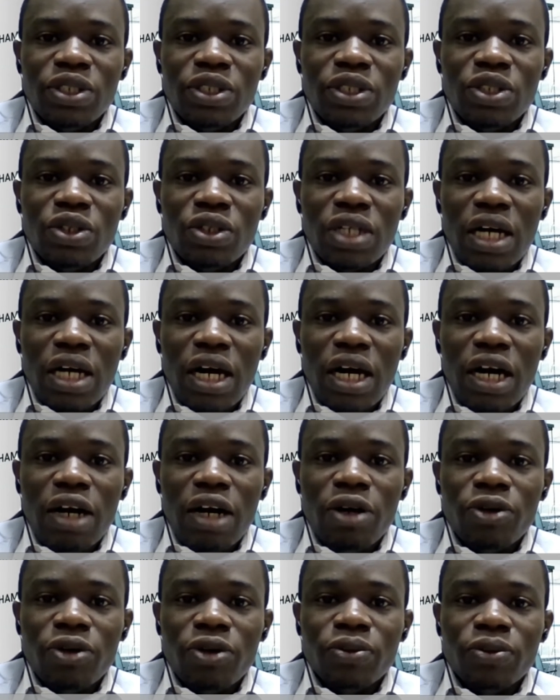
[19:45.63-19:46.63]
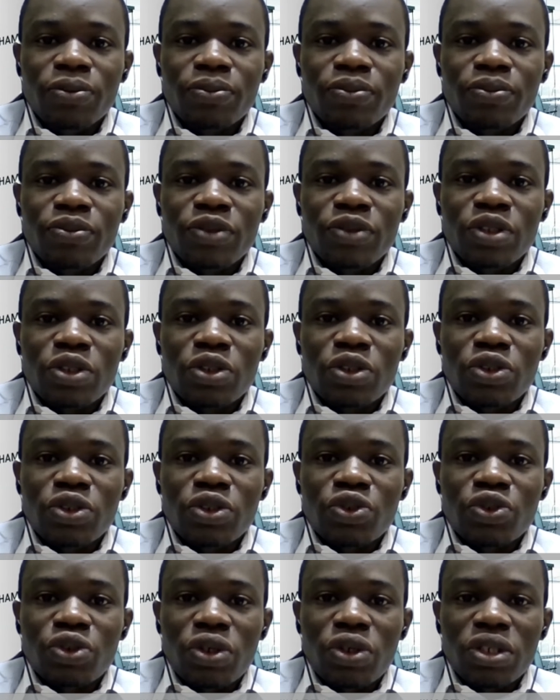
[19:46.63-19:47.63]
and depending on how
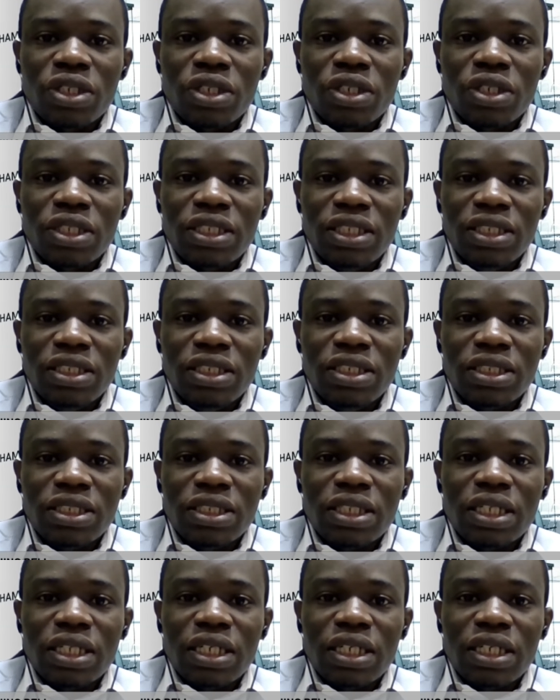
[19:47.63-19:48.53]
strong it is,